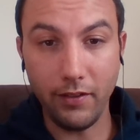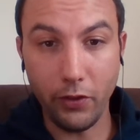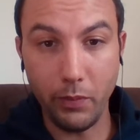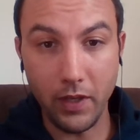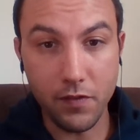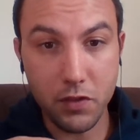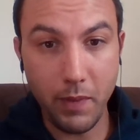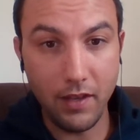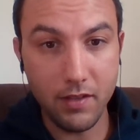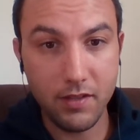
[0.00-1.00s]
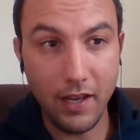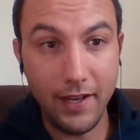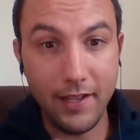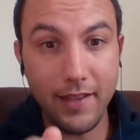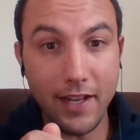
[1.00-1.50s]
little bit of space. And
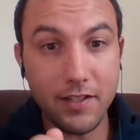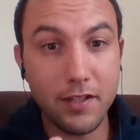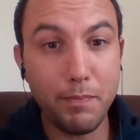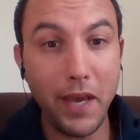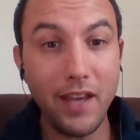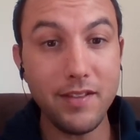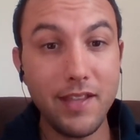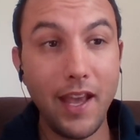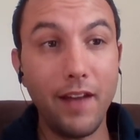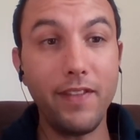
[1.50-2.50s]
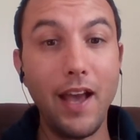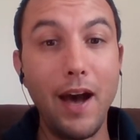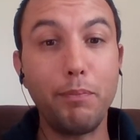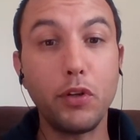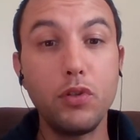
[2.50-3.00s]
in that space, they have the
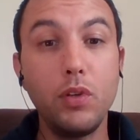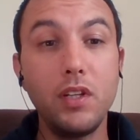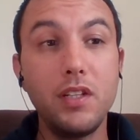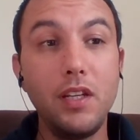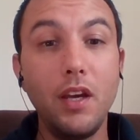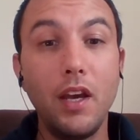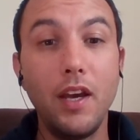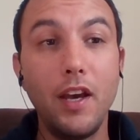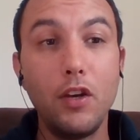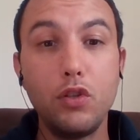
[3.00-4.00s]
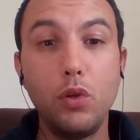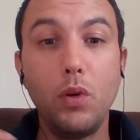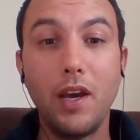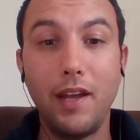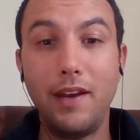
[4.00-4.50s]
opportunity to
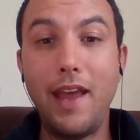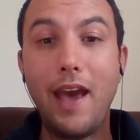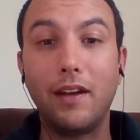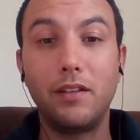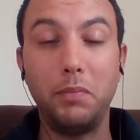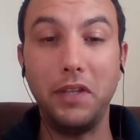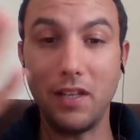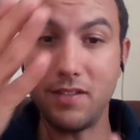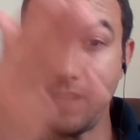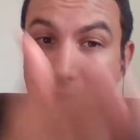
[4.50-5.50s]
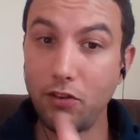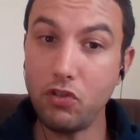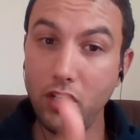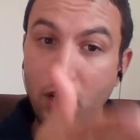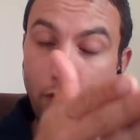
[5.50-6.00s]
connect because the
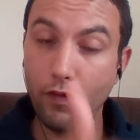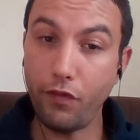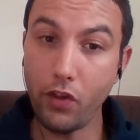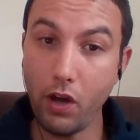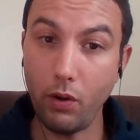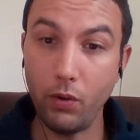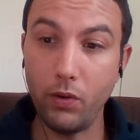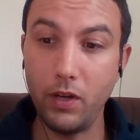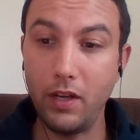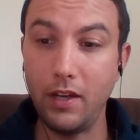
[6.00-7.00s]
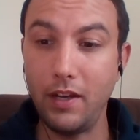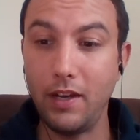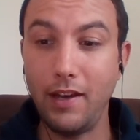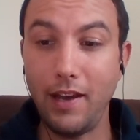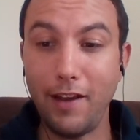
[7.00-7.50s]
energy can flow.
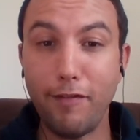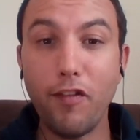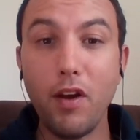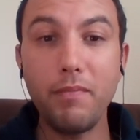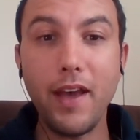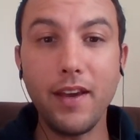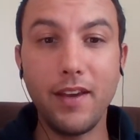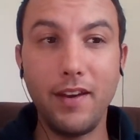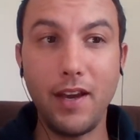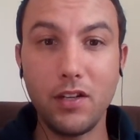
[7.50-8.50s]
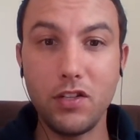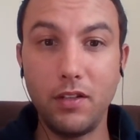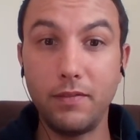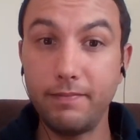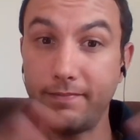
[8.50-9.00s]
And from that
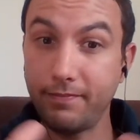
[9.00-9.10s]
connection,